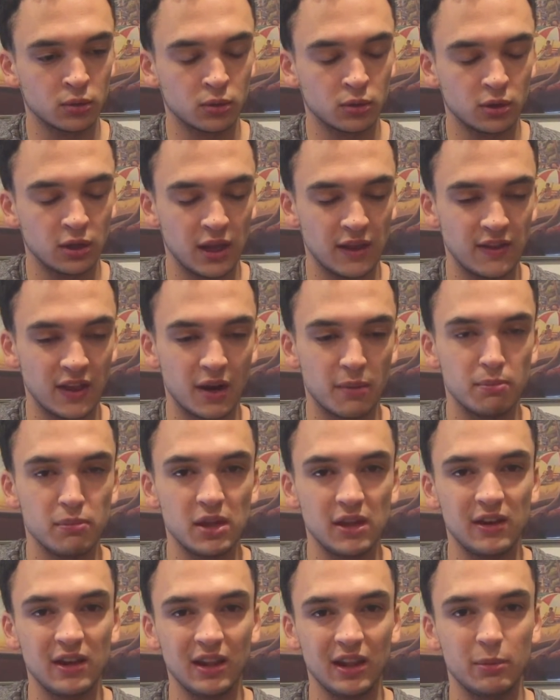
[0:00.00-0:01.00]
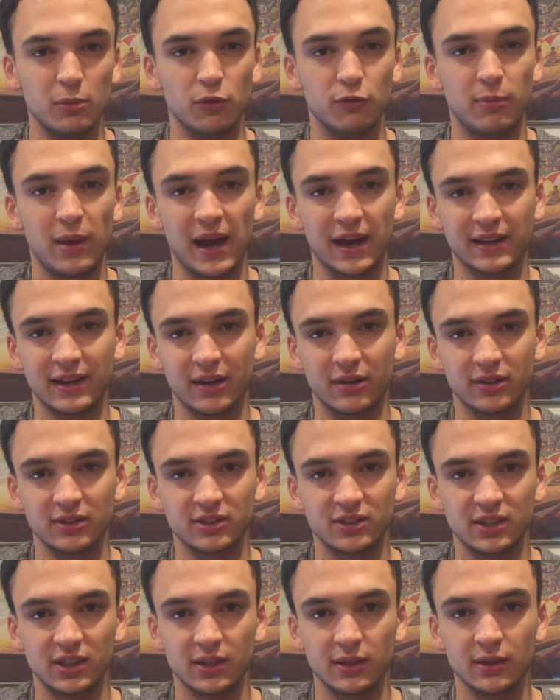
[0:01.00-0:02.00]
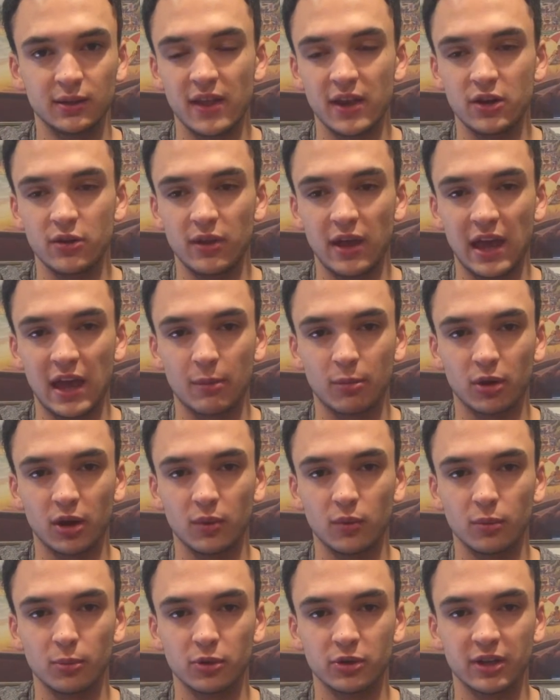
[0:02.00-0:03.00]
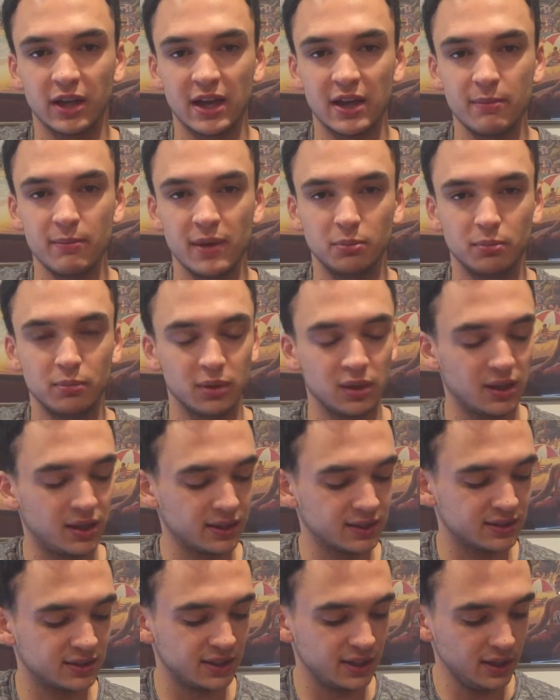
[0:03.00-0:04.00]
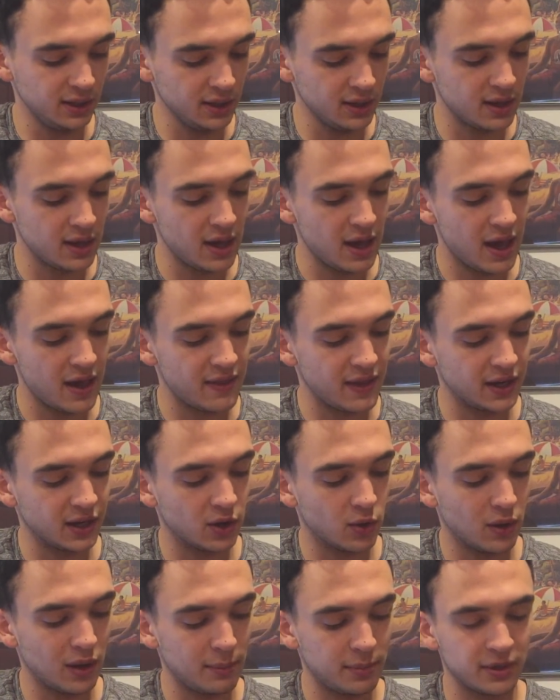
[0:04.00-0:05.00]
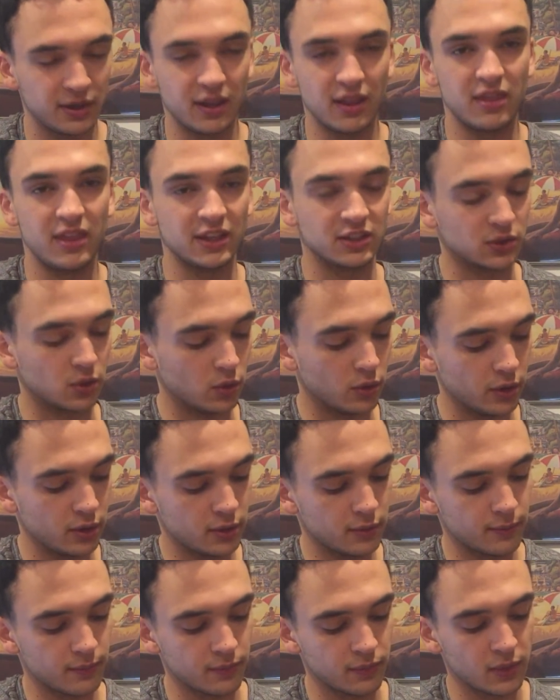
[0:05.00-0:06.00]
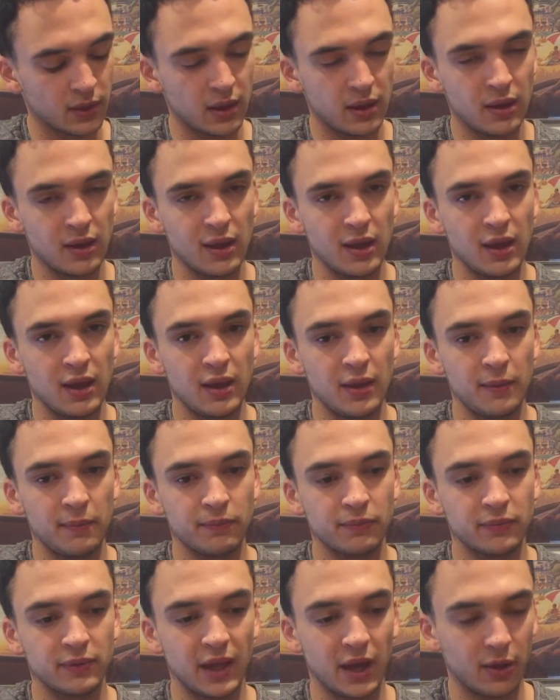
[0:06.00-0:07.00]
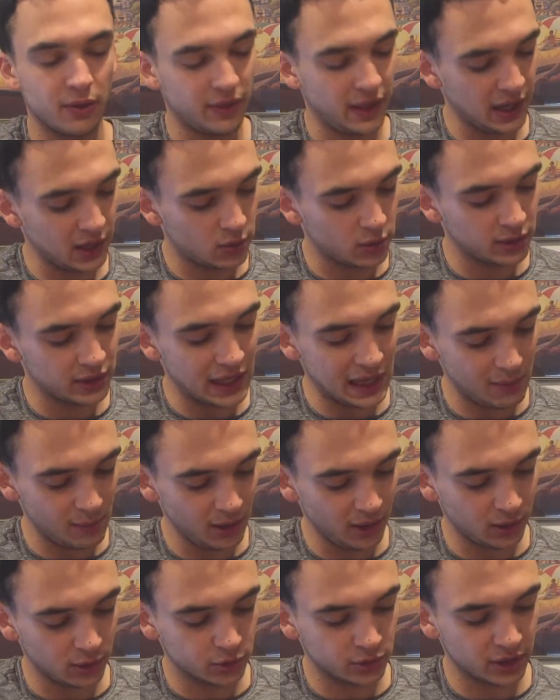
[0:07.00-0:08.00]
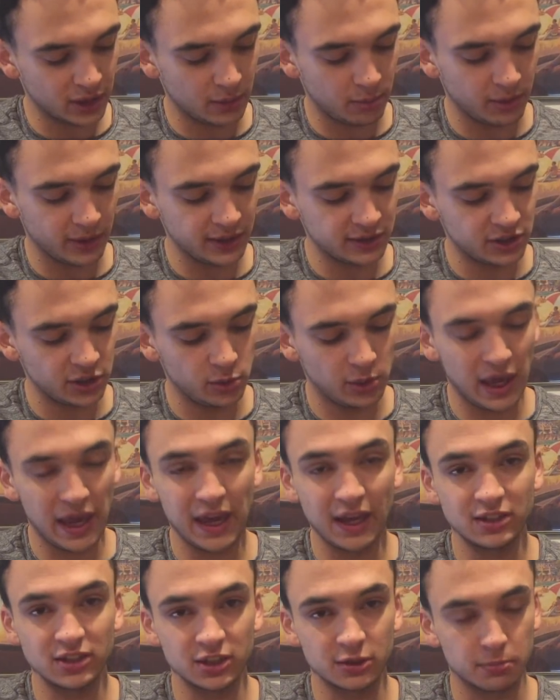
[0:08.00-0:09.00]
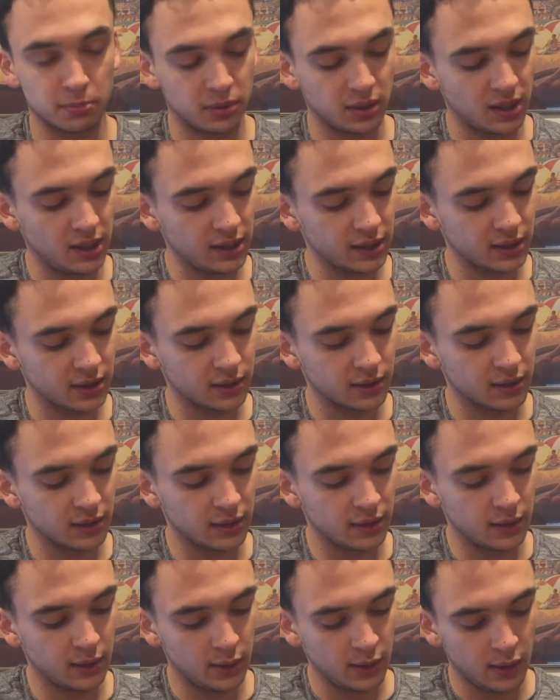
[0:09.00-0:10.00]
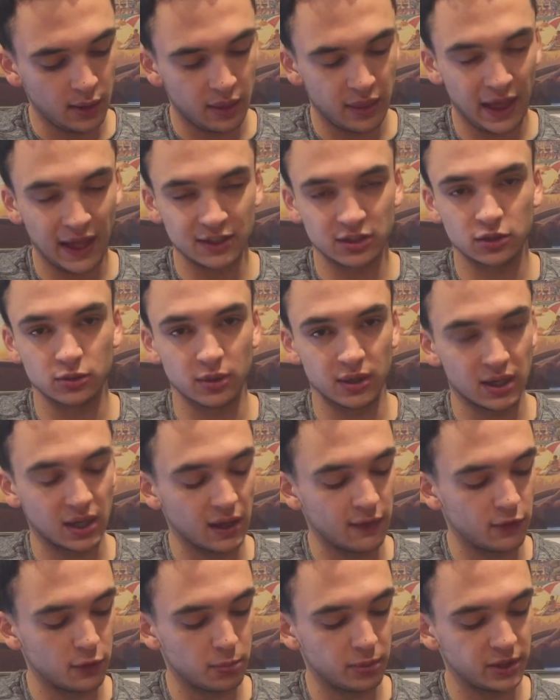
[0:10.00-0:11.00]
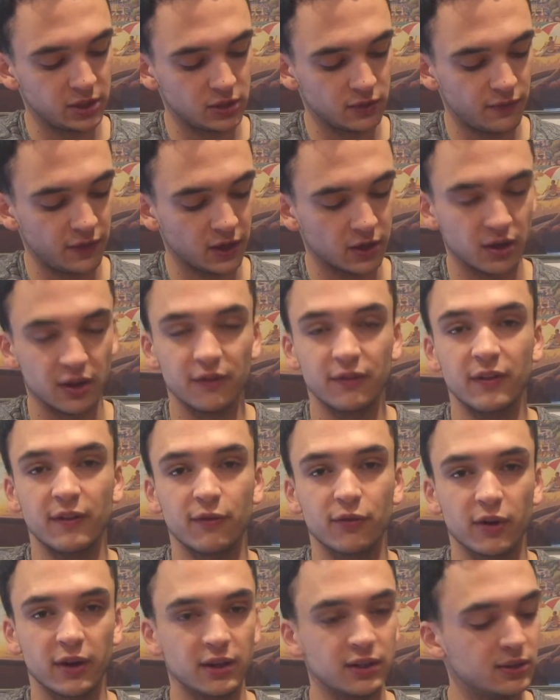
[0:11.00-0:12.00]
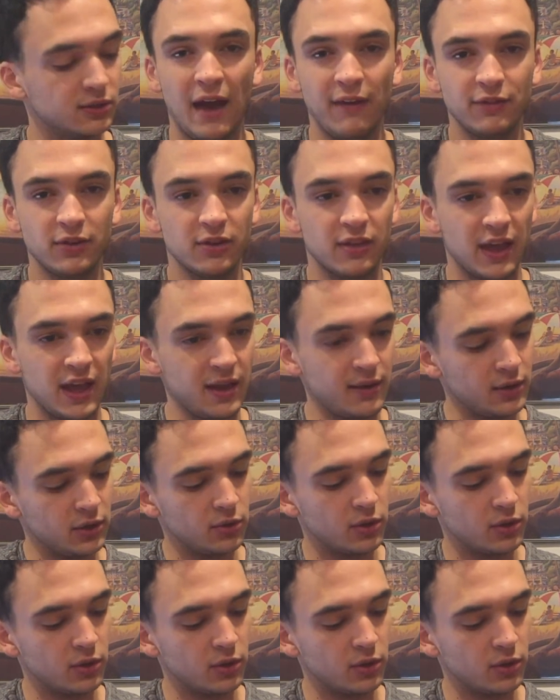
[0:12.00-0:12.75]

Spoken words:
and then immediately move back down to C, and then do the hammer on one more time, pluck C, and then go up to this chord. Now, that chord can be a little tricky to play, so you can just pluck that string if you place your finger on the 5th fret. After that,